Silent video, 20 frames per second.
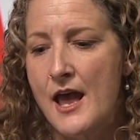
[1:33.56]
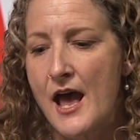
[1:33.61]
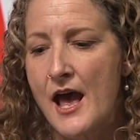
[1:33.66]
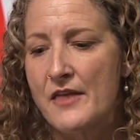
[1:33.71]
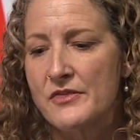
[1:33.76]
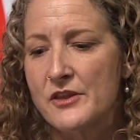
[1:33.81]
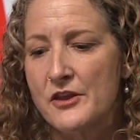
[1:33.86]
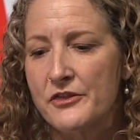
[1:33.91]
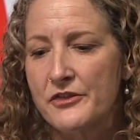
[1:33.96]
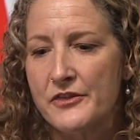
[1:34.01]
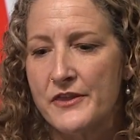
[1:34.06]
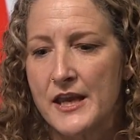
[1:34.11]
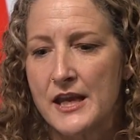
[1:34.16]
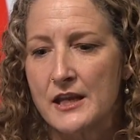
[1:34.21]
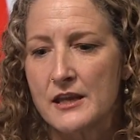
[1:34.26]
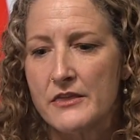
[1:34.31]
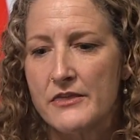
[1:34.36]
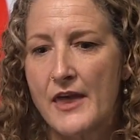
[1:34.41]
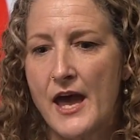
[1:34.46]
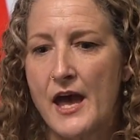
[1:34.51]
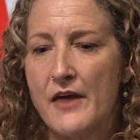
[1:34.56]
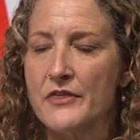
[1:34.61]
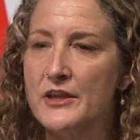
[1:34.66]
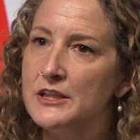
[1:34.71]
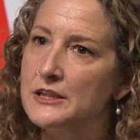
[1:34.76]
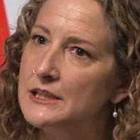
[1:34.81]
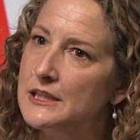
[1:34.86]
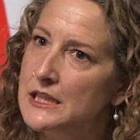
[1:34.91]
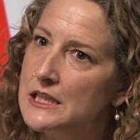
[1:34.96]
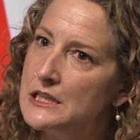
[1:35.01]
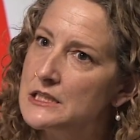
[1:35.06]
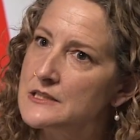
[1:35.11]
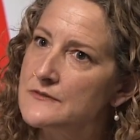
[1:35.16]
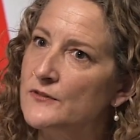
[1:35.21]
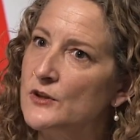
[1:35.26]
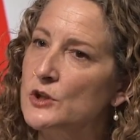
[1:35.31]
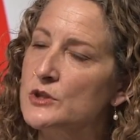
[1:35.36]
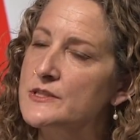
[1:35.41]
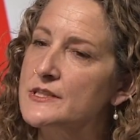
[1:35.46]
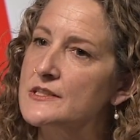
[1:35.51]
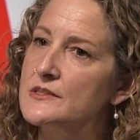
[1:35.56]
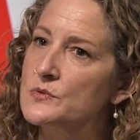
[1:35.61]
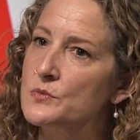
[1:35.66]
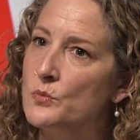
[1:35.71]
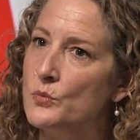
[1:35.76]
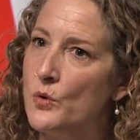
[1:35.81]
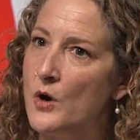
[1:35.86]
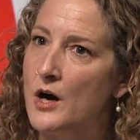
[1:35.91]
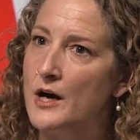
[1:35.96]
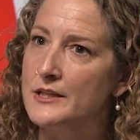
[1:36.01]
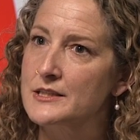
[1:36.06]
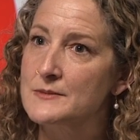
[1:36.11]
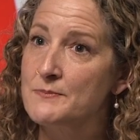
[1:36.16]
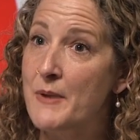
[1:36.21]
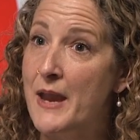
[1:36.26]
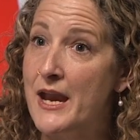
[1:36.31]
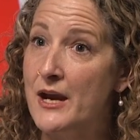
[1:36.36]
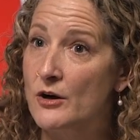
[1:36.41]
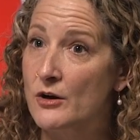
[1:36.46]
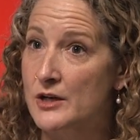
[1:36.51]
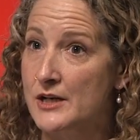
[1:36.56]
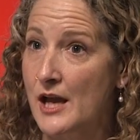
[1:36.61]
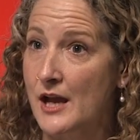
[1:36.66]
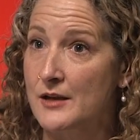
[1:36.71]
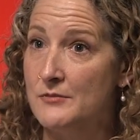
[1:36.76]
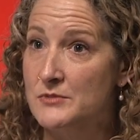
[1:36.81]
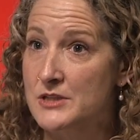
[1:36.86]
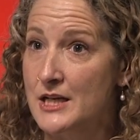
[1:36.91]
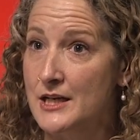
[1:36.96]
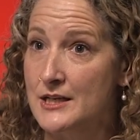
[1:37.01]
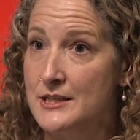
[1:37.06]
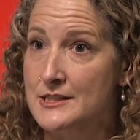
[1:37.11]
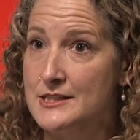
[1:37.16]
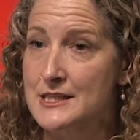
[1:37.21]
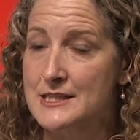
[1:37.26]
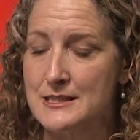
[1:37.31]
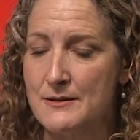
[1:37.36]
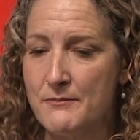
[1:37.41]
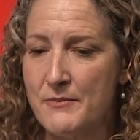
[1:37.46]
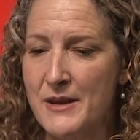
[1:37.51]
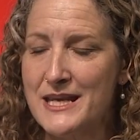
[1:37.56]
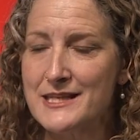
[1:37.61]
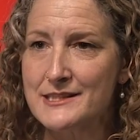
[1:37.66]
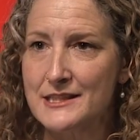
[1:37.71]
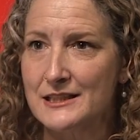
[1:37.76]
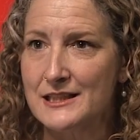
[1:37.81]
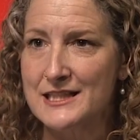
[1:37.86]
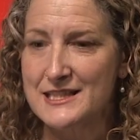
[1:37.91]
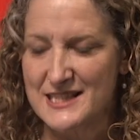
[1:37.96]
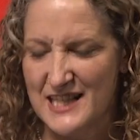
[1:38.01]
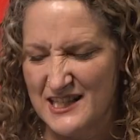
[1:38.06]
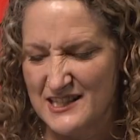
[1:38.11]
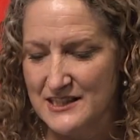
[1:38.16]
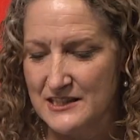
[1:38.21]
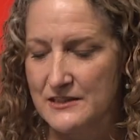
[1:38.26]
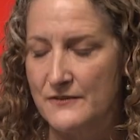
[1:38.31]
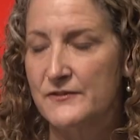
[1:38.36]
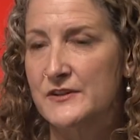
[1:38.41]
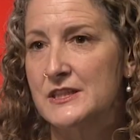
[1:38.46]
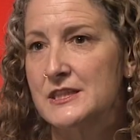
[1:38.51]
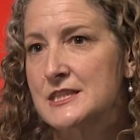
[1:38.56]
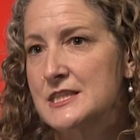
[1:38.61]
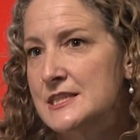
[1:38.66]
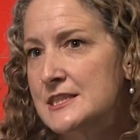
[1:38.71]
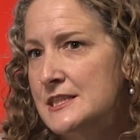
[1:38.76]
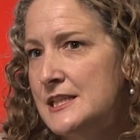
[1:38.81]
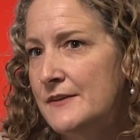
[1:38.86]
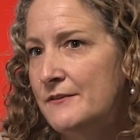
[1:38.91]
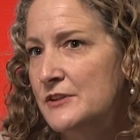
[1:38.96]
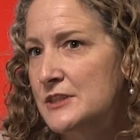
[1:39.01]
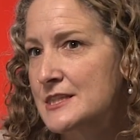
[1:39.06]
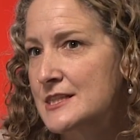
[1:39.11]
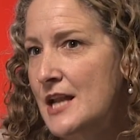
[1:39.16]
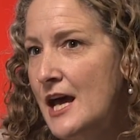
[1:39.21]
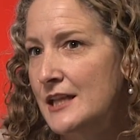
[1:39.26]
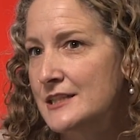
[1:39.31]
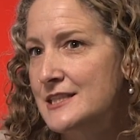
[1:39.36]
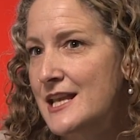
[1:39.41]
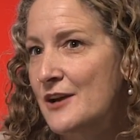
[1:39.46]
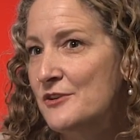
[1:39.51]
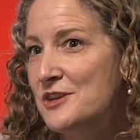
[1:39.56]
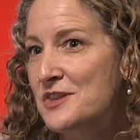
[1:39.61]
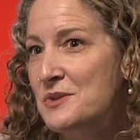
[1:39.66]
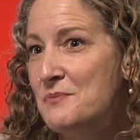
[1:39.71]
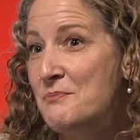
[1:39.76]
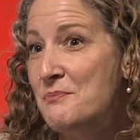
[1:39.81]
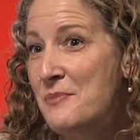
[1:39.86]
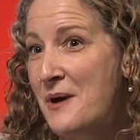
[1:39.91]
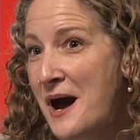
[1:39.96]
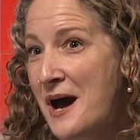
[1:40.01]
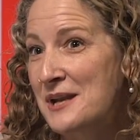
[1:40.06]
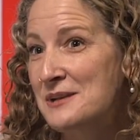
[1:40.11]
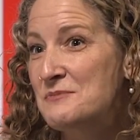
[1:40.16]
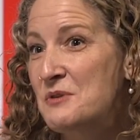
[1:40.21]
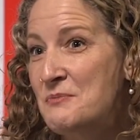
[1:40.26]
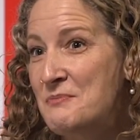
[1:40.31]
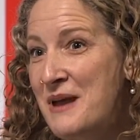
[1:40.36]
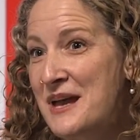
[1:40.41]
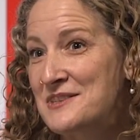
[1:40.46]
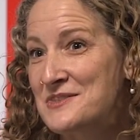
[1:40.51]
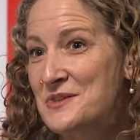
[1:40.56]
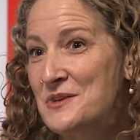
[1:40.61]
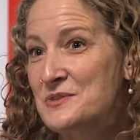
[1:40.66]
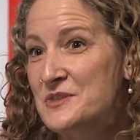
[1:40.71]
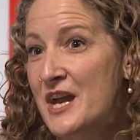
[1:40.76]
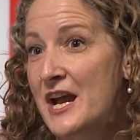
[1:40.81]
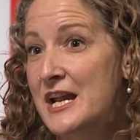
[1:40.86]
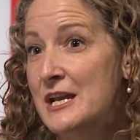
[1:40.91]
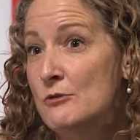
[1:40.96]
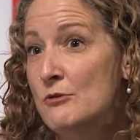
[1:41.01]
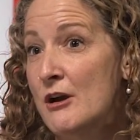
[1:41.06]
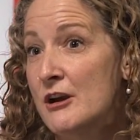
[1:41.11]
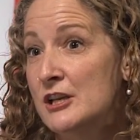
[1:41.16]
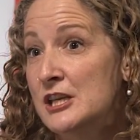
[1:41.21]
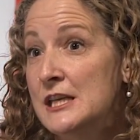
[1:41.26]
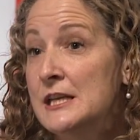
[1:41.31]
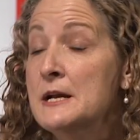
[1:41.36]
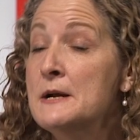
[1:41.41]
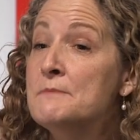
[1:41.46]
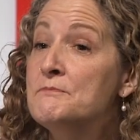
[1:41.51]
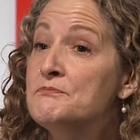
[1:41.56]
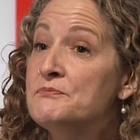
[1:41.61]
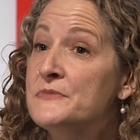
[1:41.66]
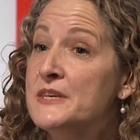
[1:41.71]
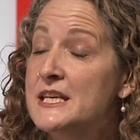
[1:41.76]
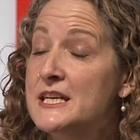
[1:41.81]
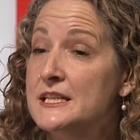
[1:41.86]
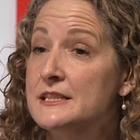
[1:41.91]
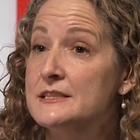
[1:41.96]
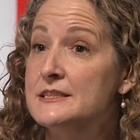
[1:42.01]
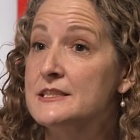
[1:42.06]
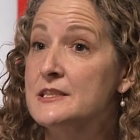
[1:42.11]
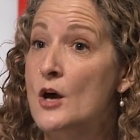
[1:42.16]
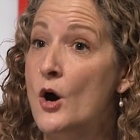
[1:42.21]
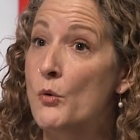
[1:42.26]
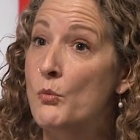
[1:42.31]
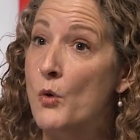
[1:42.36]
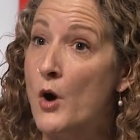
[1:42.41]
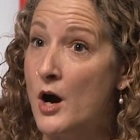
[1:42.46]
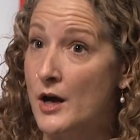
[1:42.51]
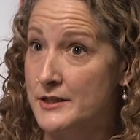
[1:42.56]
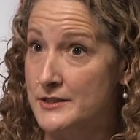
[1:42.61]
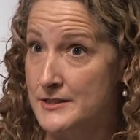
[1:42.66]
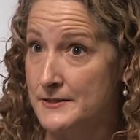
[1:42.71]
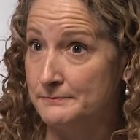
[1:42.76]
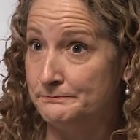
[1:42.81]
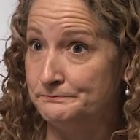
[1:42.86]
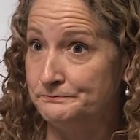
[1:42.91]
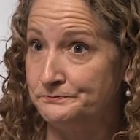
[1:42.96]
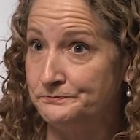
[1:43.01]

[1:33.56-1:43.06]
And the thing that the needs versus wants paradigm does is it basically says is if it's not down at the bottom of Maslow's hierarchy, it's a want.